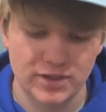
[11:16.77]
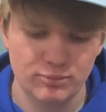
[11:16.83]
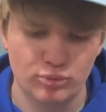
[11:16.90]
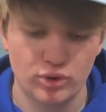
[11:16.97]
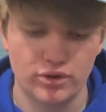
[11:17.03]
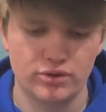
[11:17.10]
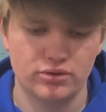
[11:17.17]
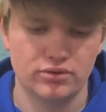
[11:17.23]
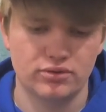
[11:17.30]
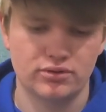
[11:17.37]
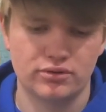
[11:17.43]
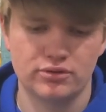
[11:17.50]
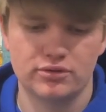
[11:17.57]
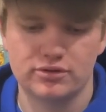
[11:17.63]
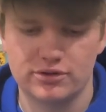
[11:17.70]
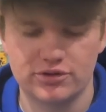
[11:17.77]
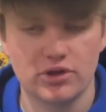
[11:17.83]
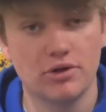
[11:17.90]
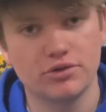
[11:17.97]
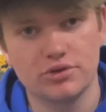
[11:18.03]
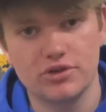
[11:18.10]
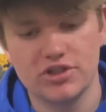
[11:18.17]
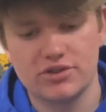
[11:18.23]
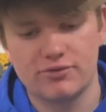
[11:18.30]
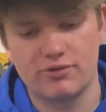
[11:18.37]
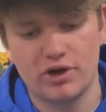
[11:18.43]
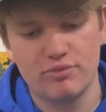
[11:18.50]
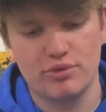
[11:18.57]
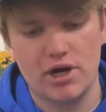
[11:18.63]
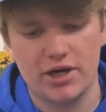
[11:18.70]
put, there's also this
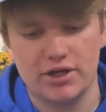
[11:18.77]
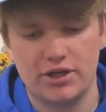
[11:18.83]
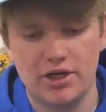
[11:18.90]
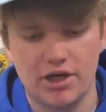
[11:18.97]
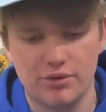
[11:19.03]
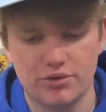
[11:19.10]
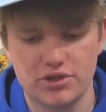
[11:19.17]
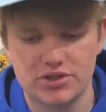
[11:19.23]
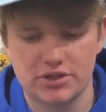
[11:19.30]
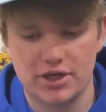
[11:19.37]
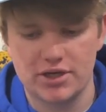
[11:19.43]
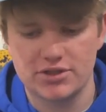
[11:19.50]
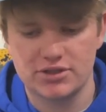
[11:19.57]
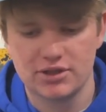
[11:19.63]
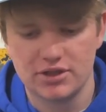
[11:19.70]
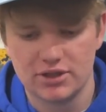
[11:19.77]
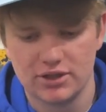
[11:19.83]
front pocket here, which is nice.